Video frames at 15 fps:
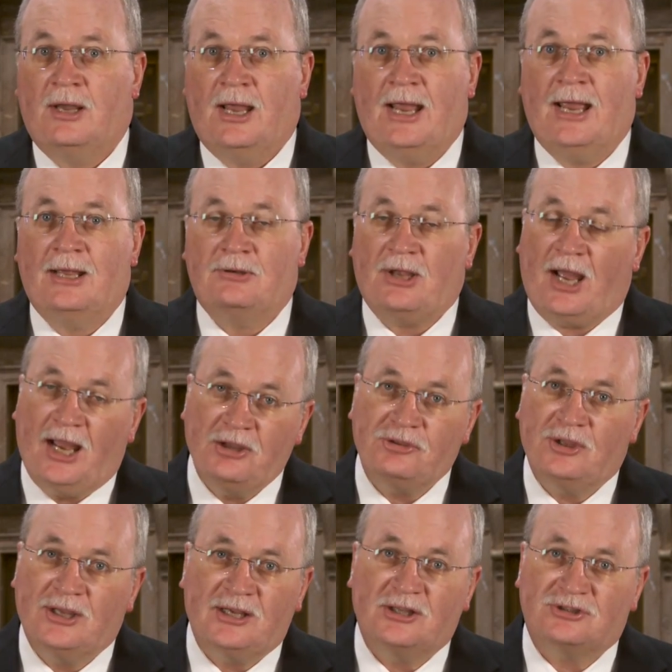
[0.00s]
And I
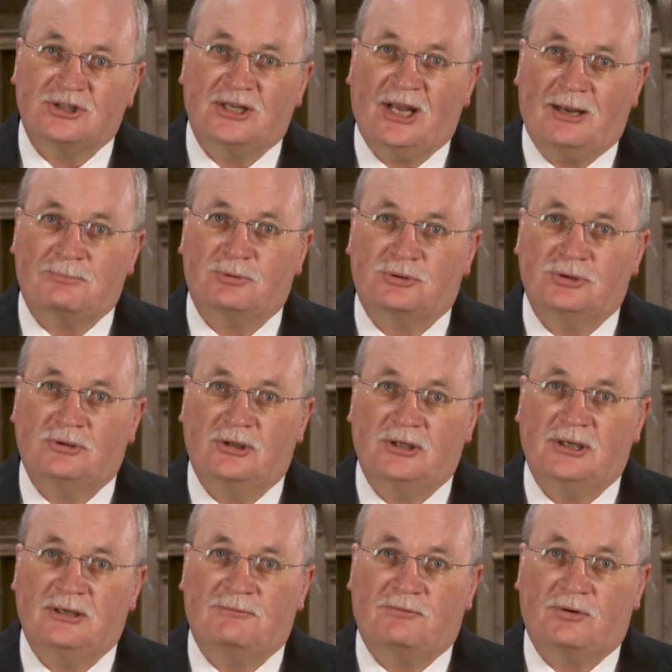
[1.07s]
think it's an
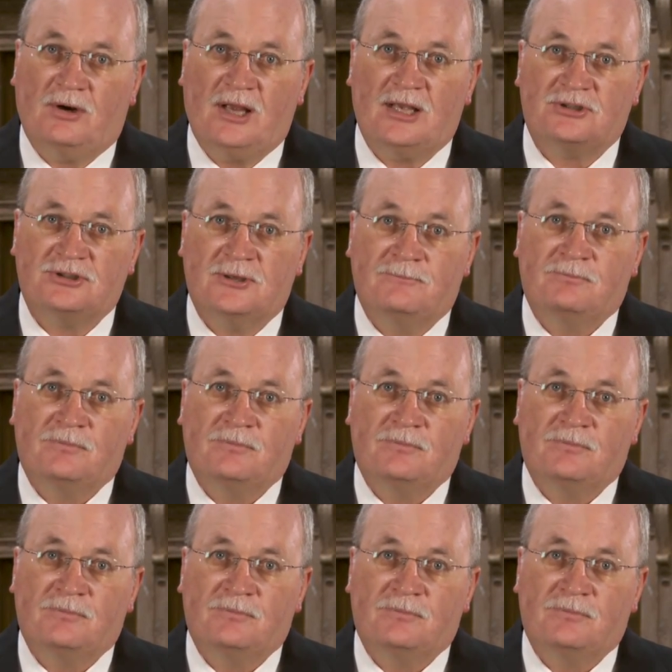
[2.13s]
opportunity for us